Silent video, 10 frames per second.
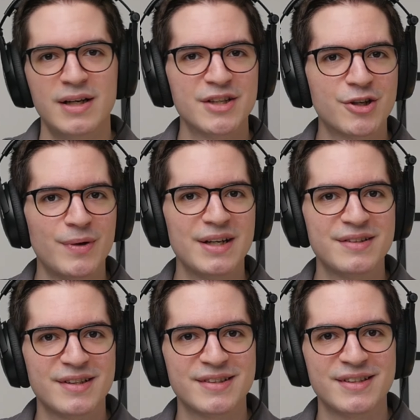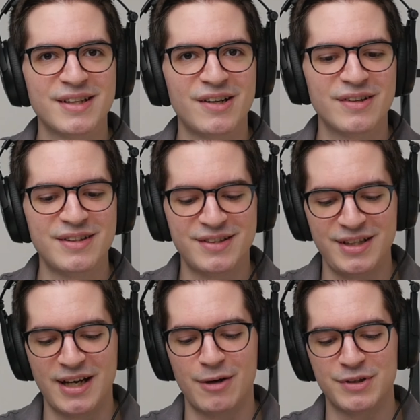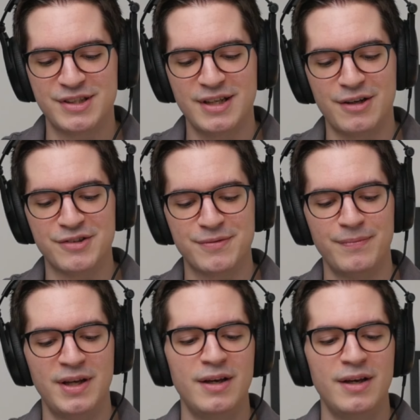Let's go ahead and test this out and see how it sounds.